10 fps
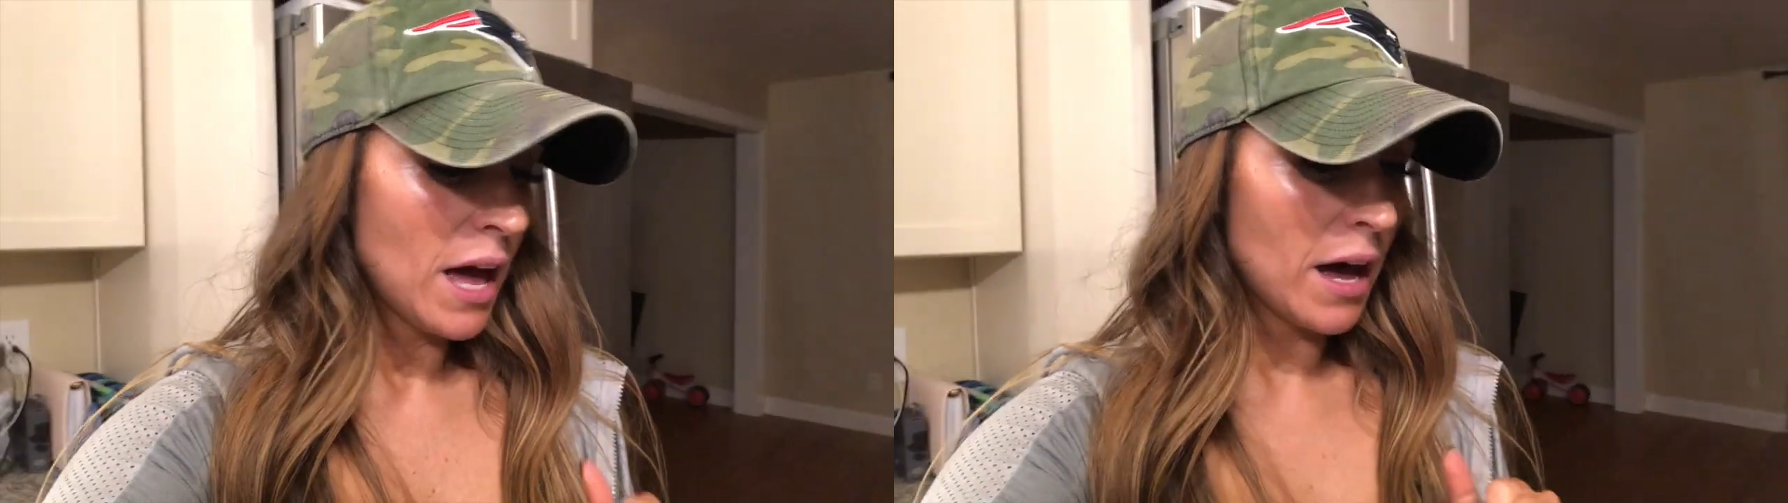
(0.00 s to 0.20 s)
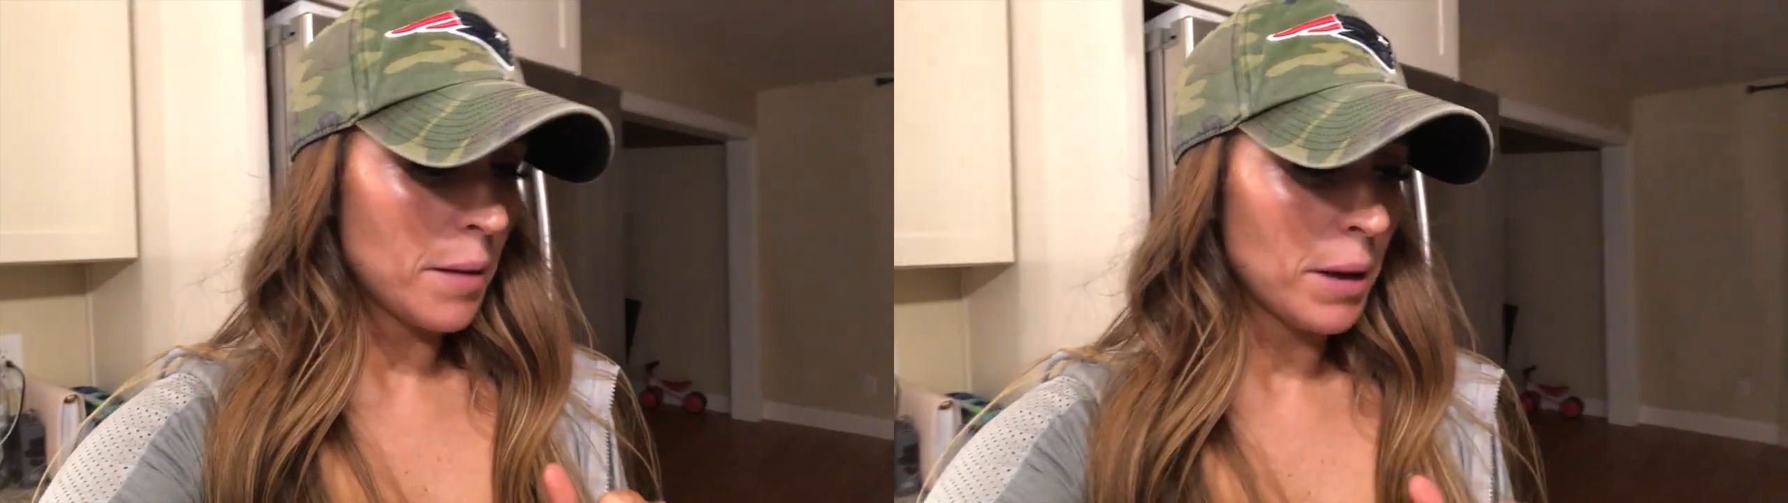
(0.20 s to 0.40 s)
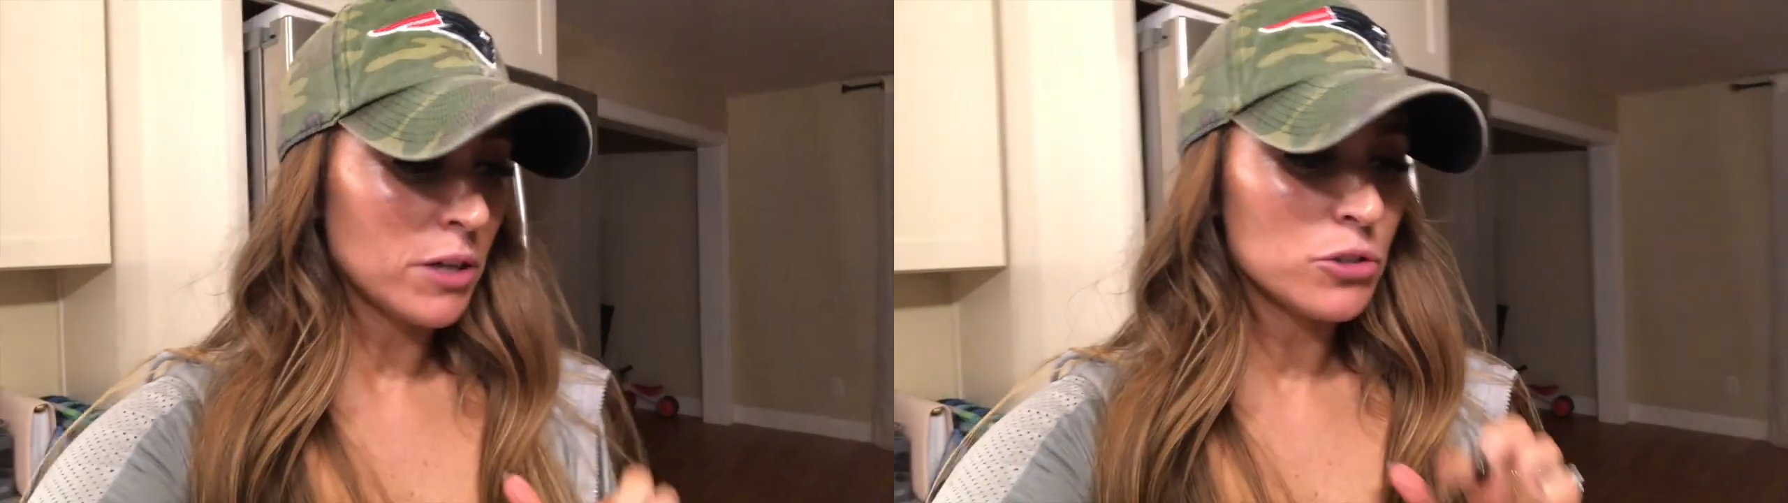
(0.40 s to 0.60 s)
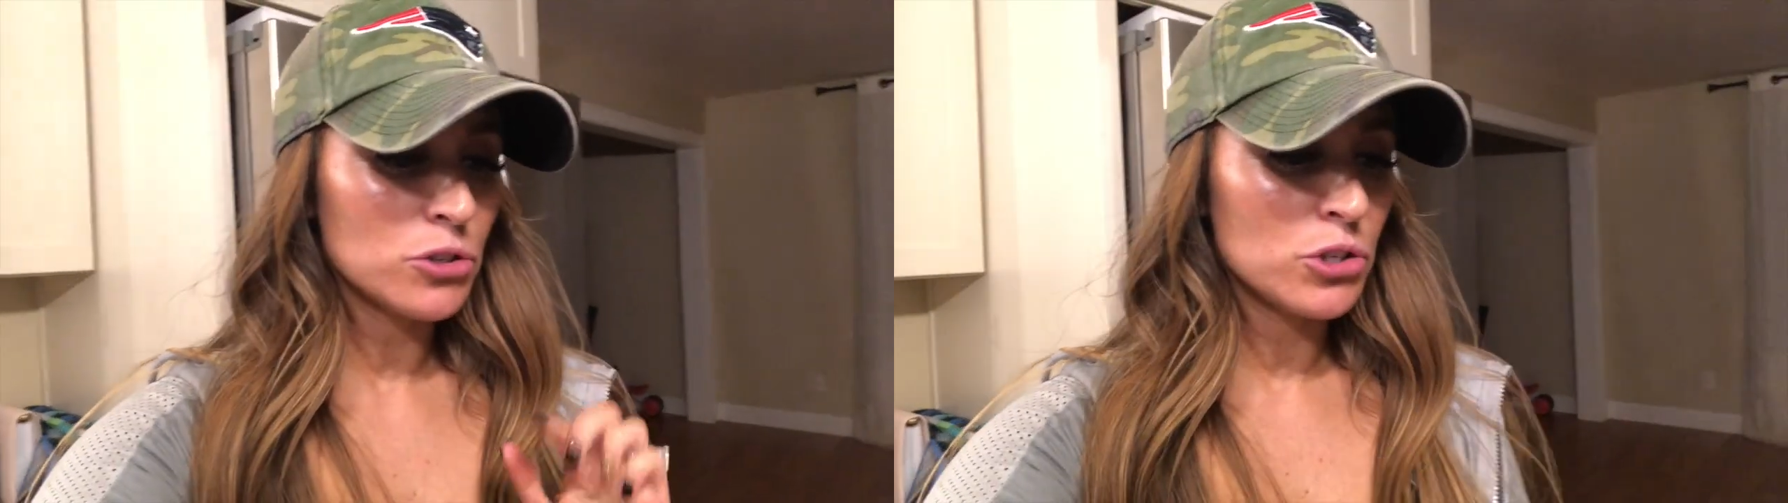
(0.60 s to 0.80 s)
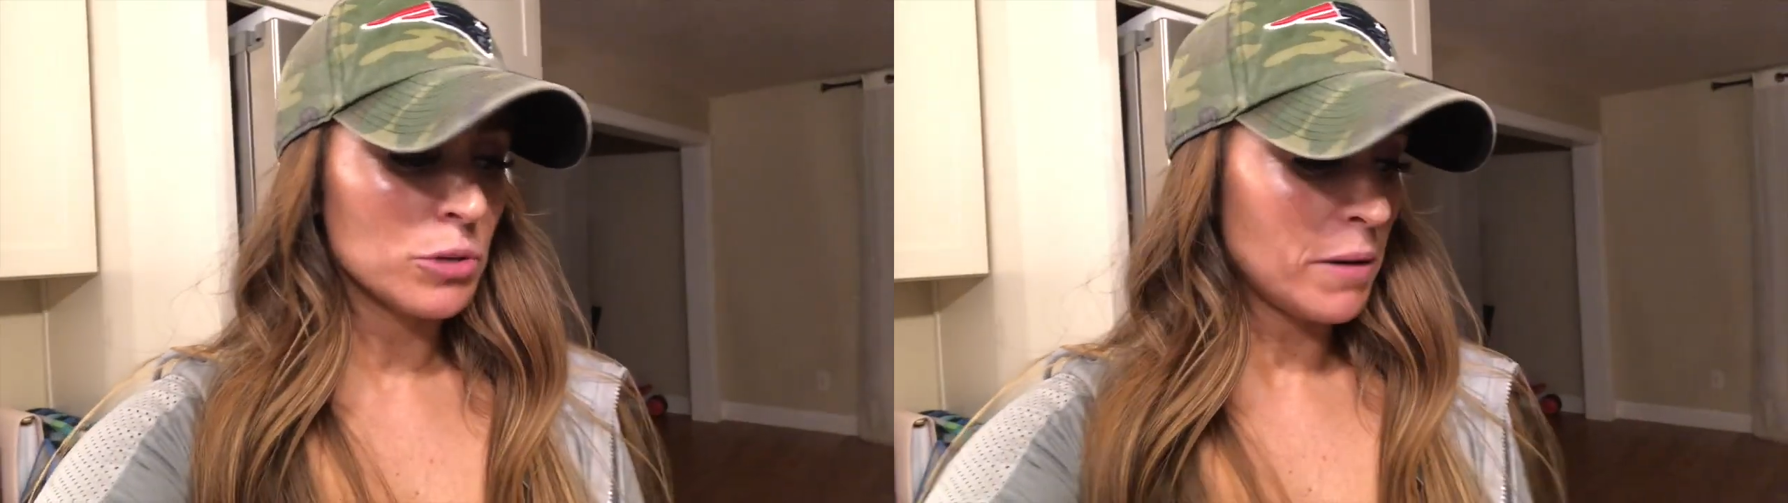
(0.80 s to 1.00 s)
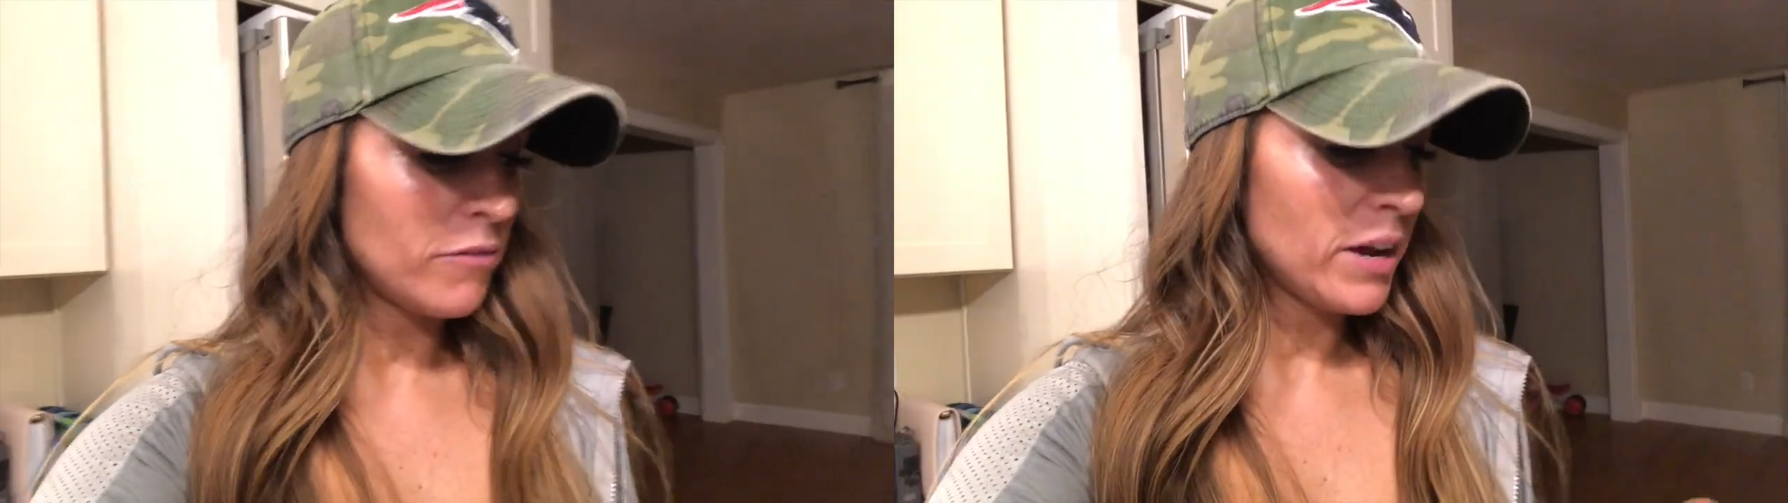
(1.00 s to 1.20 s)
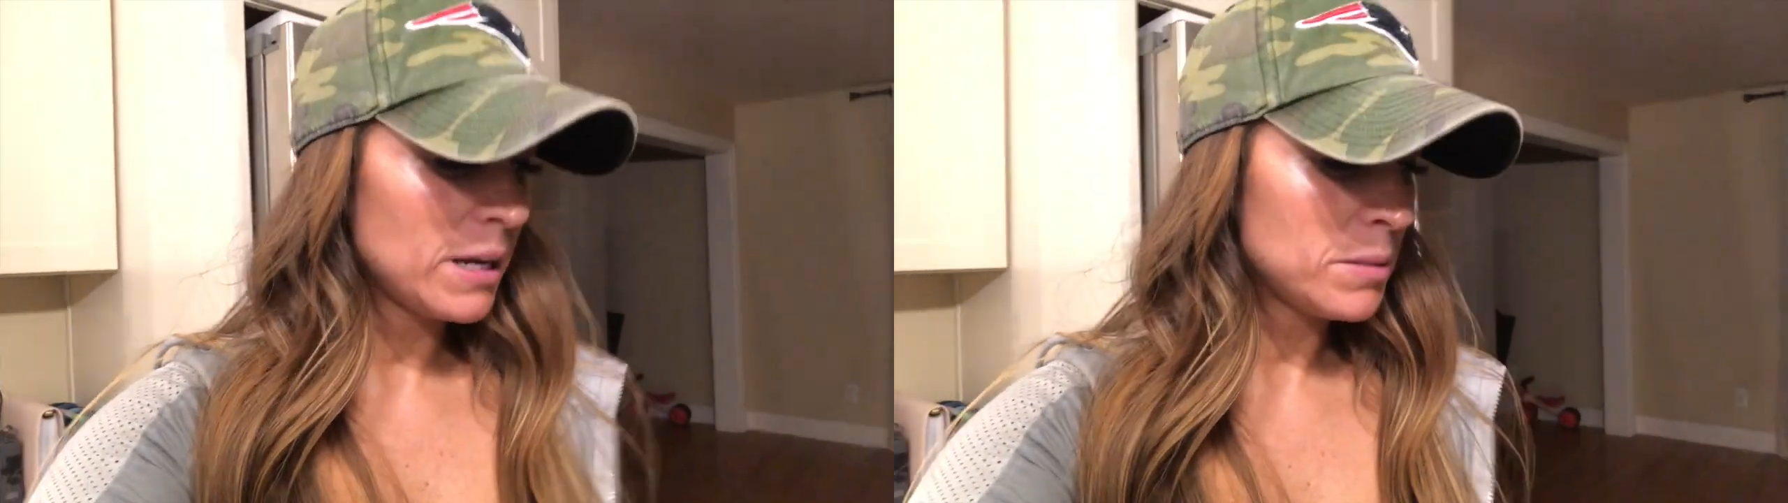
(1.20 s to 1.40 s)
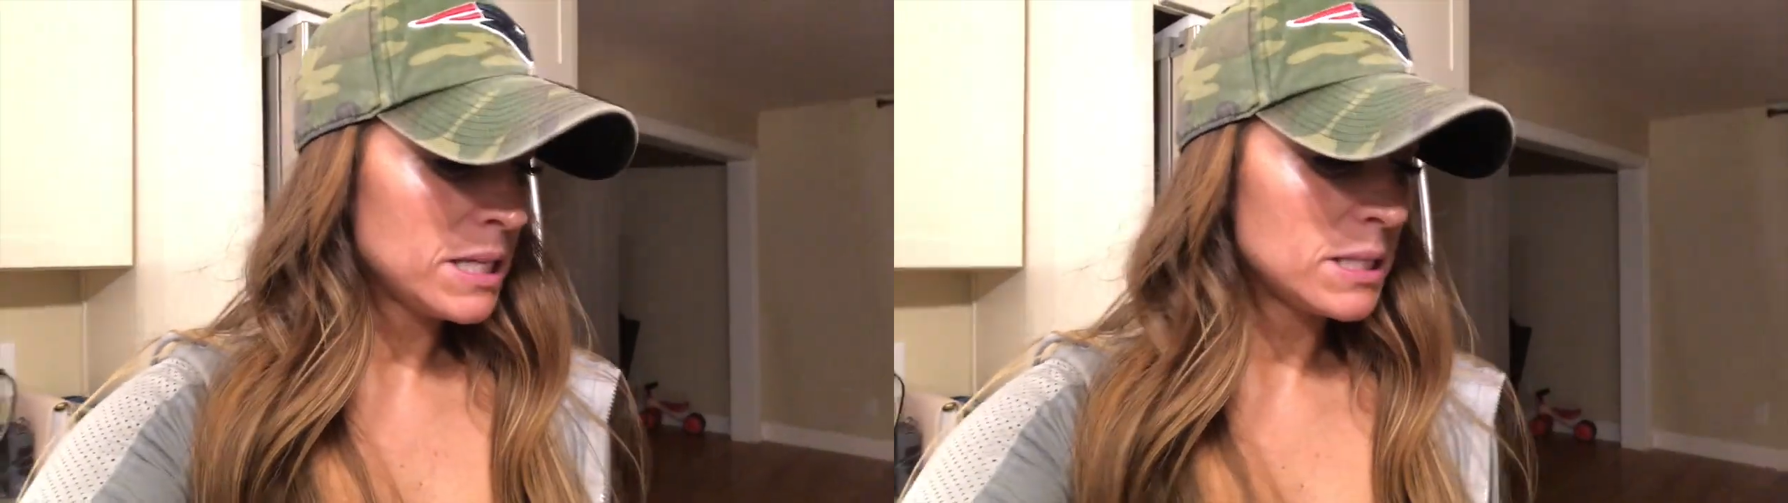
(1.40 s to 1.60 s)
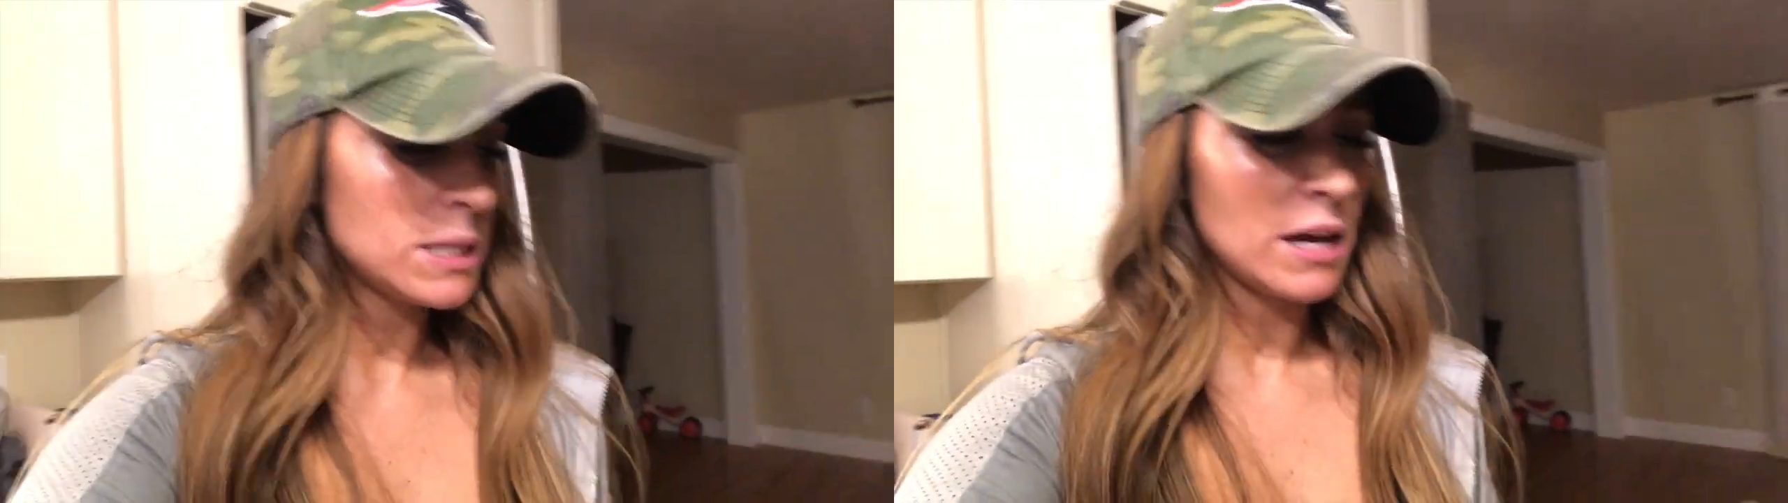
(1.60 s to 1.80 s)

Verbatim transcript: Um, I also just took my vitamins.